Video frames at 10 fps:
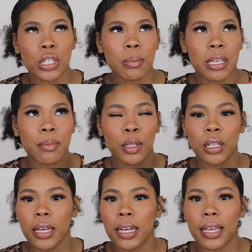just makes me
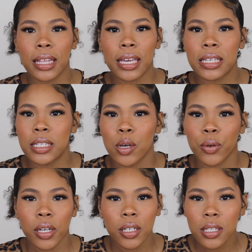look like a glazed
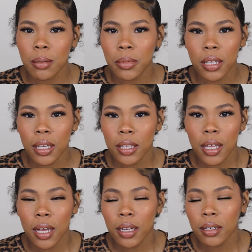donut or something like
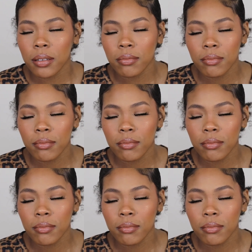that.